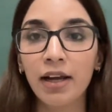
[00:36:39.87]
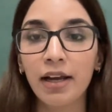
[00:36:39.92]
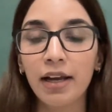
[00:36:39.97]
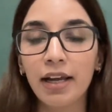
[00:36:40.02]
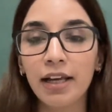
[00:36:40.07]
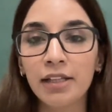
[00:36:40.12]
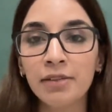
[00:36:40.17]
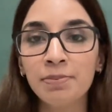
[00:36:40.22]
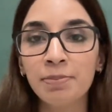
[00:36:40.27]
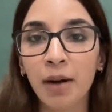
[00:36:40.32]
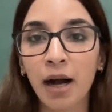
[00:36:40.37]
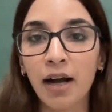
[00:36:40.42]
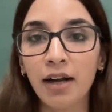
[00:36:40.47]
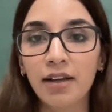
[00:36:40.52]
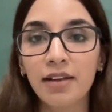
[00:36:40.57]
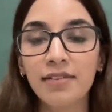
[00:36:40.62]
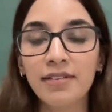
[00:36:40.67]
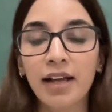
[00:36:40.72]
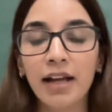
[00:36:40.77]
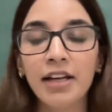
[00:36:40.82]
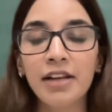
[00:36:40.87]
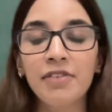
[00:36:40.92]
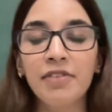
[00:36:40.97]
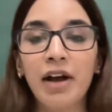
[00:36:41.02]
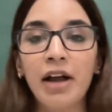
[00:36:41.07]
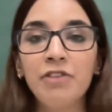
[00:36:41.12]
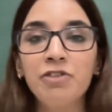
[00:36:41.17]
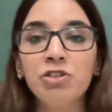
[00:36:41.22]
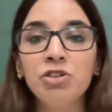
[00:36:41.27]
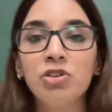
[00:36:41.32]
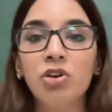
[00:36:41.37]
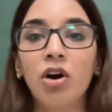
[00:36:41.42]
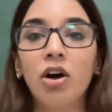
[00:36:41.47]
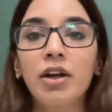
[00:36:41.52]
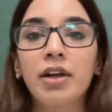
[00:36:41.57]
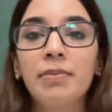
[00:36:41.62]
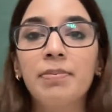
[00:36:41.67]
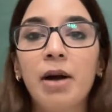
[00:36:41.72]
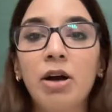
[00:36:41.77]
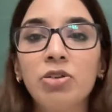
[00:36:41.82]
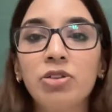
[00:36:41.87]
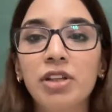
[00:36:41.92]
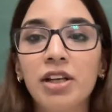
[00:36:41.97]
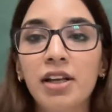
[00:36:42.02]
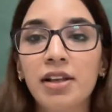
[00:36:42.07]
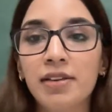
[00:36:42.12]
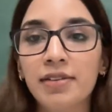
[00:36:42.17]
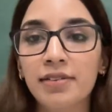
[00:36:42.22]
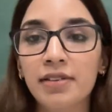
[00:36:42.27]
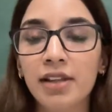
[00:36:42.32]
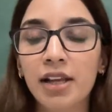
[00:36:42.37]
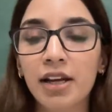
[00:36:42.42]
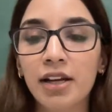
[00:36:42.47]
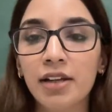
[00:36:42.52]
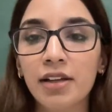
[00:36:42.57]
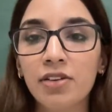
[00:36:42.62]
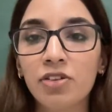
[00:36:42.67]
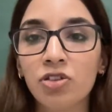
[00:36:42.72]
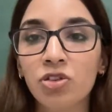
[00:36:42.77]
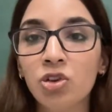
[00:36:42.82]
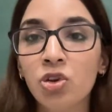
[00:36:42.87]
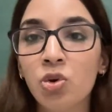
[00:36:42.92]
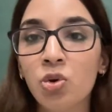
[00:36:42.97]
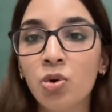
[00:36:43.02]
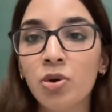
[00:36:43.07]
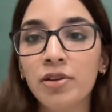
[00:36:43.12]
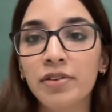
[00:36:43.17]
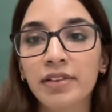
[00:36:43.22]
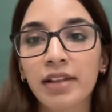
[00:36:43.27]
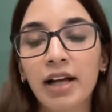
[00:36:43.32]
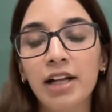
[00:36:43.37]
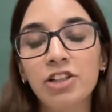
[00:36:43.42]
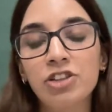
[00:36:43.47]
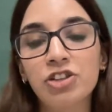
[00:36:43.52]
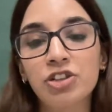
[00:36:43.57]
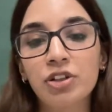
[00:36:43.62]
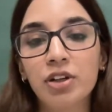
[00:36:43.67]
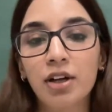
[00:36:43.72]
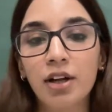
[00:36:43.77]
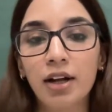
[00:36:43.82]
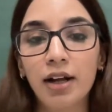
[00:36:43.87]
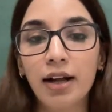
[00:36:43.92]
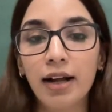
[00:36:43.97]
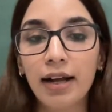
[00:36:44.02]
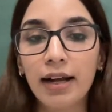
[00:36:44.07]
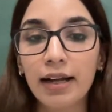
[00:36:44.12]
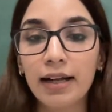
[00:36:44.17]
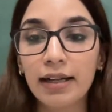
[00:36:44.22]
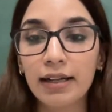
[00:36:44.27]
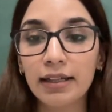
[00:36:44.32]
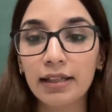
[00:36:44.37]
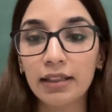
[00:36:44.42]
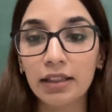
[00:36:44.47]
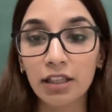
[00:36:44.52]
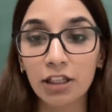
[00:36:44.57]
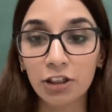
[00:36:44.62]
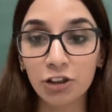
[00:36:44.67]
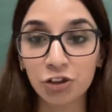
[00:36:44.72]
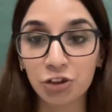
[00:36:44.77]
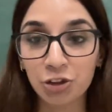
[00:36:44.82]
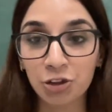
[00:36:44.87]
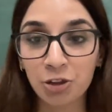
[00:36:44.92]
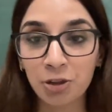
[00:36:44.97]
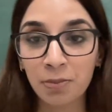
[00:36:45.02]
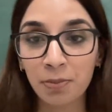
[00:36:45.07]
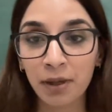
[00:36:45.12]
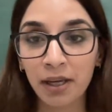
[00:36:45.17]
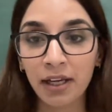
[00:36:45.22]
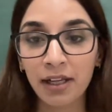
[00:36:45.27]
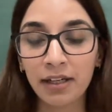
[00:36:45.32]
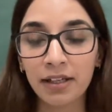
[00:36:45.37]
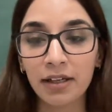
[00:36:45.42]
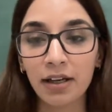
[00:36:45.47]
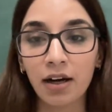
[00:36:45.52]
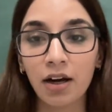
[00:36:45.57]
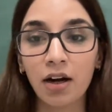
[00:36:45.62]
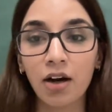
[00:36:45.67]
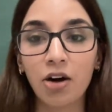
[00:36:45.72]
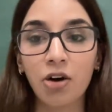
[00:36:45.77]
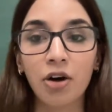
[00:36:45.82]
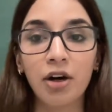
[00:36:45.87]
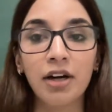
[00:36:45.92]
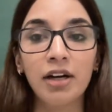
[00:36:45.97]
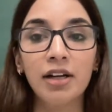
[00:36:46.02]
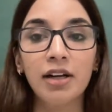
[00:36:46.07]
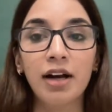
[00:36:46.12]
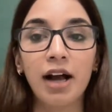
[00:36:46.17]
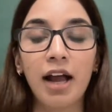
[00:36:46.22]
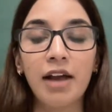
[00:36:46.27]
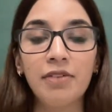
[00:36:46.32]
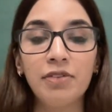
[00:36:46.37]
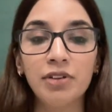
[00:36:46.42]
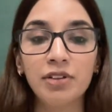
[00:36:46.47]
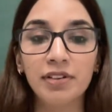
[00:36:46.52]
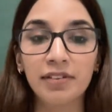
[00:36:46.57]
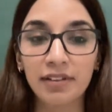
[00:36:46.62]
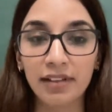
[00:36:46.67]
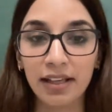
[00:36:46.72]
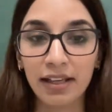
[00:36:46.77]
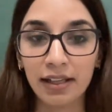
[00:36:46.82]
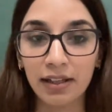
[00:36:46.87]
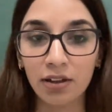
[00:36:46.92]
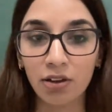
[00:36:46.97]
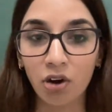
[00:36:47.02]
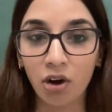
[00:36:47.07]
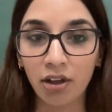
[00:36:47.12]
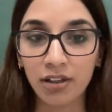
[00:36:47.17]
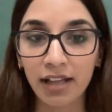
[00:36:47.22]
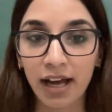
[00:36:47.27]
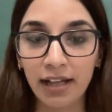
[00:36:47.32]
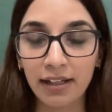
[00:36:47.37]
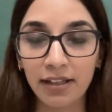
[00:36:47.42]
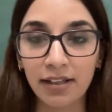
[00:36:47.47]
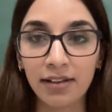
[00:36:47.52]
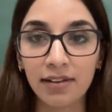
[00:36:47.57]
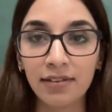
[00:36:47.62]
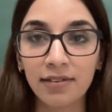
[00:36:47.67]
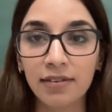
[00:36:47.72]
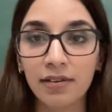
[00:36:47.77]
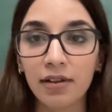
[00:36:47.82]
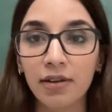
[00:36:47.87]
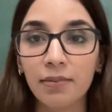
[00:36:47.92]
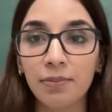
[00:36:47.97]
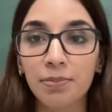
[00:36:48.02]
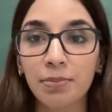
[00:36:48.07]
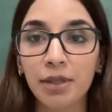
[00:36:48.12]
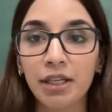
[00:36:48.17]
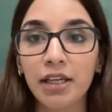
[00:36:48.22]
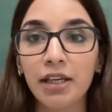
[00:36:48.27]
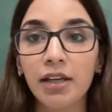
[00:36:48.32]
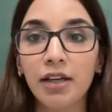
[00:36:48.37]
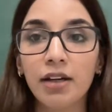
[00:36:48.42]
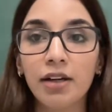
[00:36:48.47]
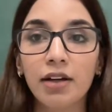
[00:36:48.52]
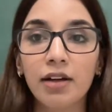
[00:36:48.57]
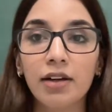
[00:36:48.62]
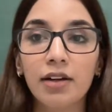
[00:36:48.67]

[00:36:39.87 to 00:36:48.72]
In Pakistan, if I have to talk about this, there is no such legitimate, or I would say, law that is being